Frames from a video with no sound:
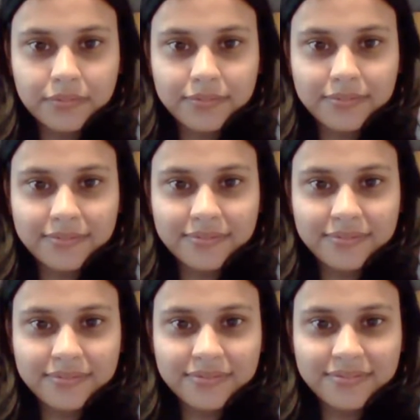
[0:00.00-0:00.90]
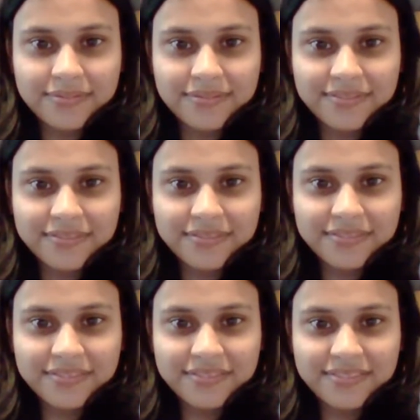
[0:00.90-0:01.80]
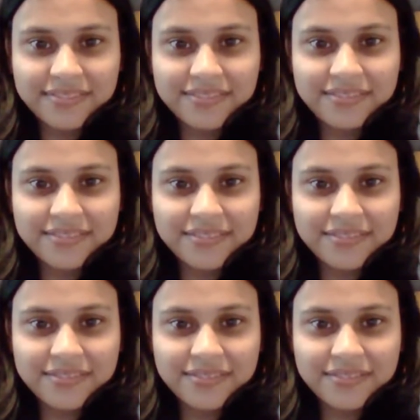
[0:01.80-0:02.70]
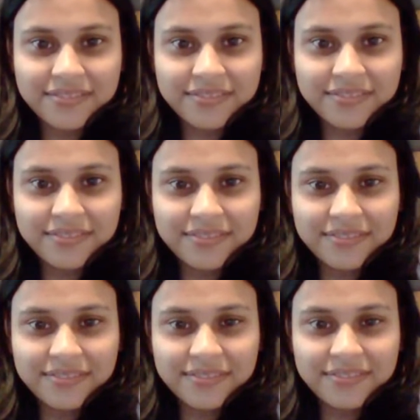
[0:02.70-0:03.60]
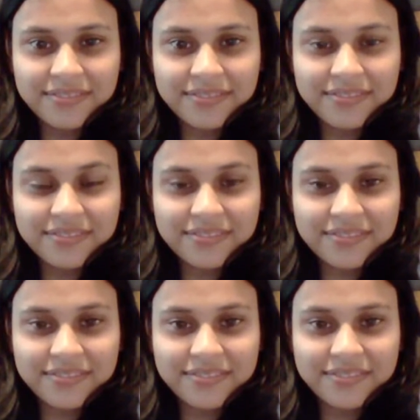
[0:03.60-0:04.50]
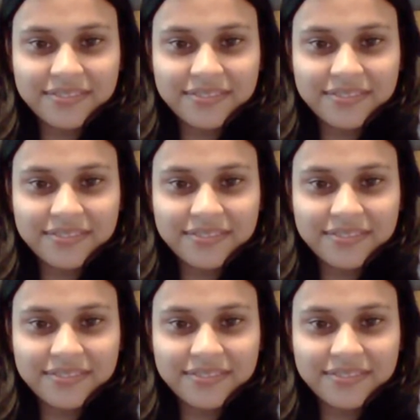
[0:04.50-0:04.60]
[no speech]